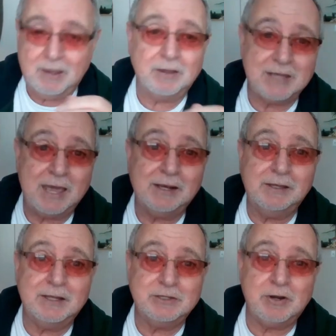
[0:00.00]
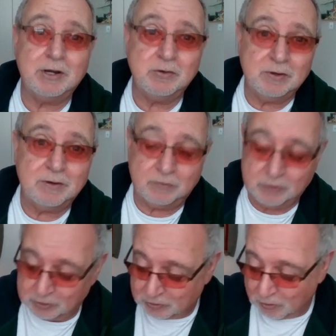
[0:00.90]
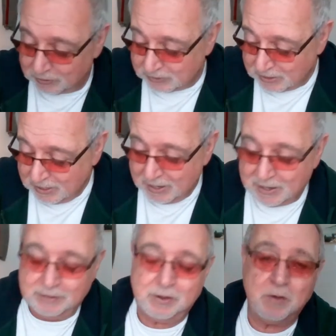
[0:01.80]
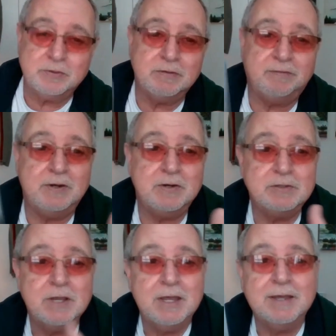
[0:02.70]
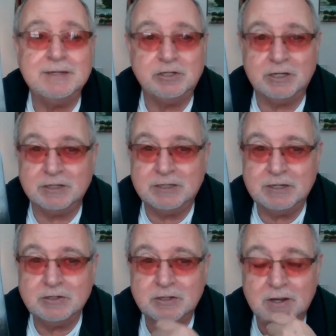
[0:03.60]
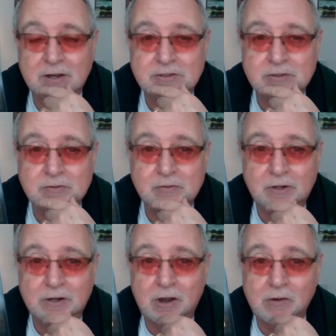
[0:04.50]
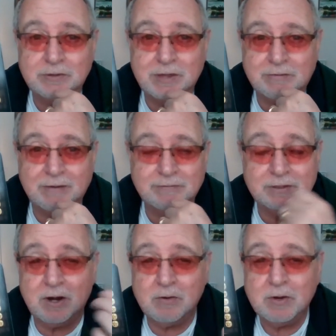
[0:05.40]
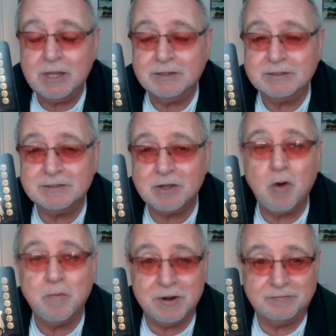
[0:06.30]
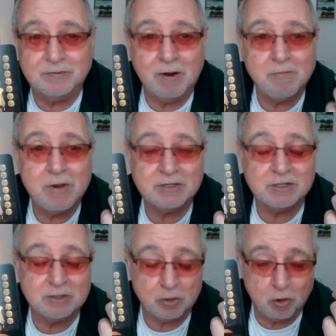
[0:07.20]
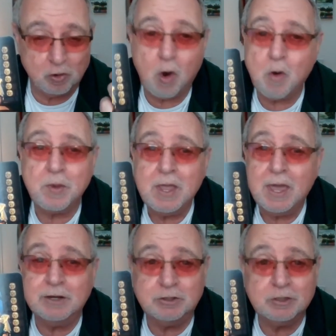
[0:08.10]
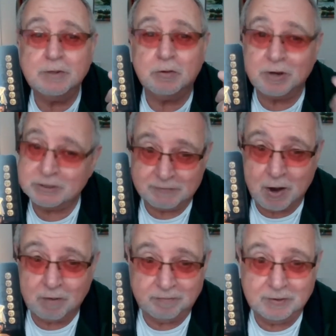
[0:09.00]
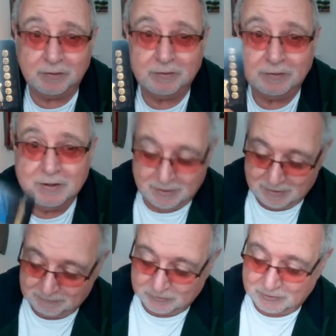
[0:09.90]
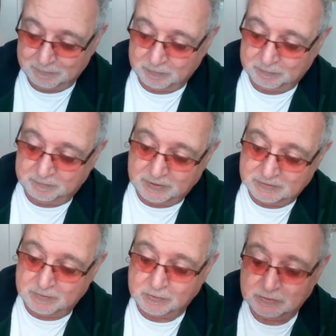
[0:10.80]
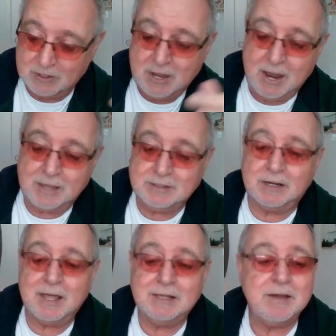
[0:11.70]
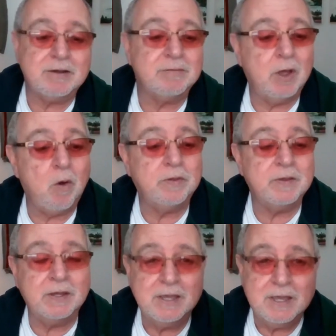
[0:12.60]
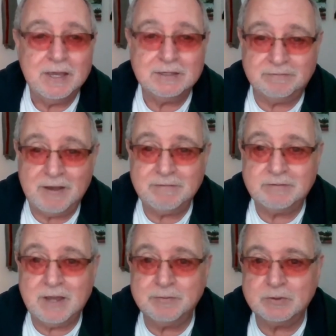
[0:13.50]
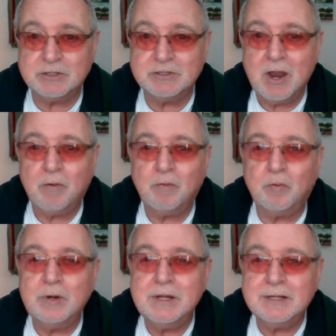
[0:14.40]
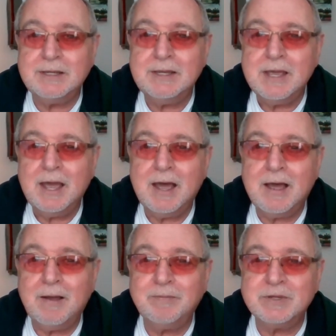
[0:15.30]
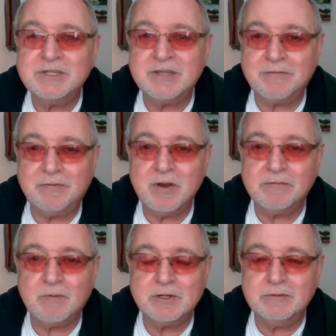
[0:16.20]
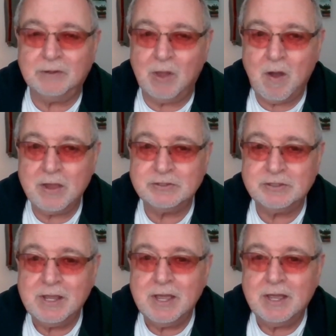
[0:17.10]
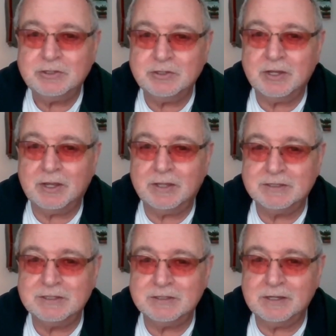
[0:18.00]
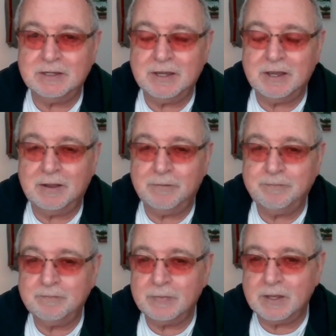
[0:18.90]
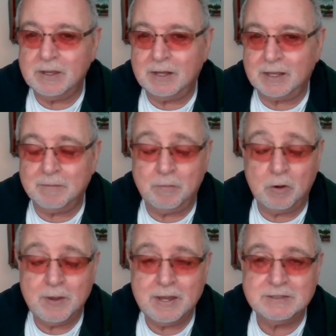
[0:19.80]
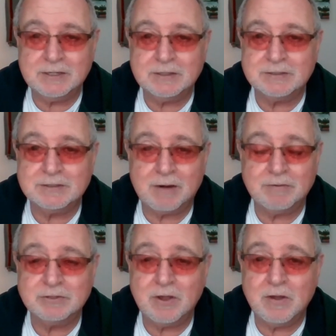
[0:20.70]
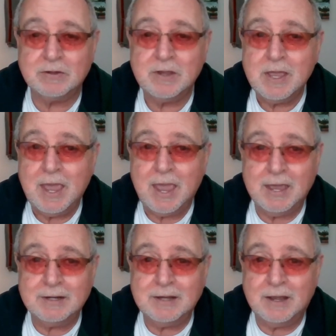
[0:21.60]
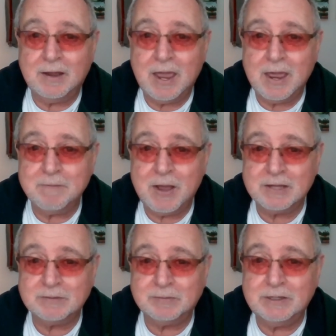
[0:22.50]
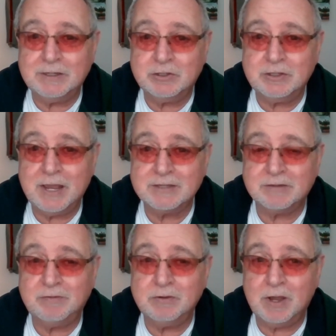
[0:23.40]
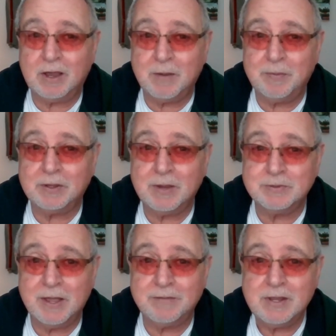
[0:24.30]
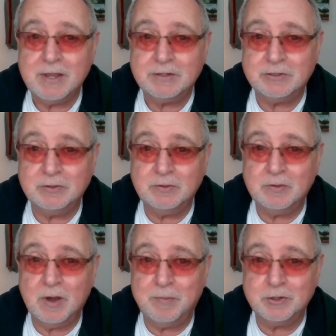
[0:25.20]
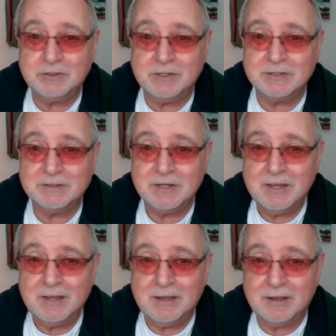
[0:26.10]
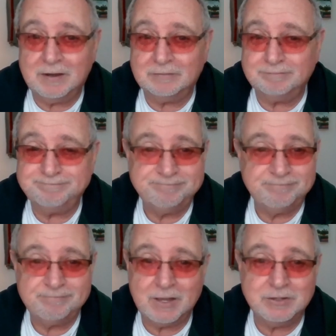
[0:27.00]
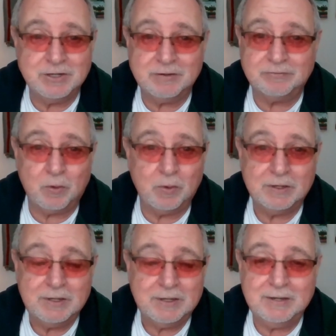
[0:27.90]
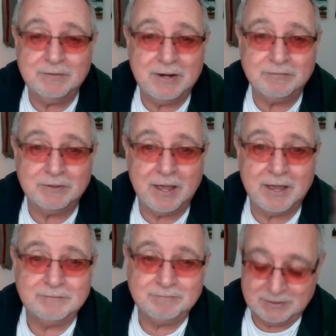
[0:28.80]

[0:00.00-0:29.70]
Sadly, let's try to do it for a good cause. The hopes of the fears is that she continues to hone that craft. And you know, this is a hope and a fear. I imagine it's her hope and it should be the rest of our fear for these folks. And then the likely outcome of the whole thing is a Five of Cups, which is really suffering over what you've lost. This is like a mermaid singing the siren song, and possibly she has a couple of cups left to push this agenda forward even after that.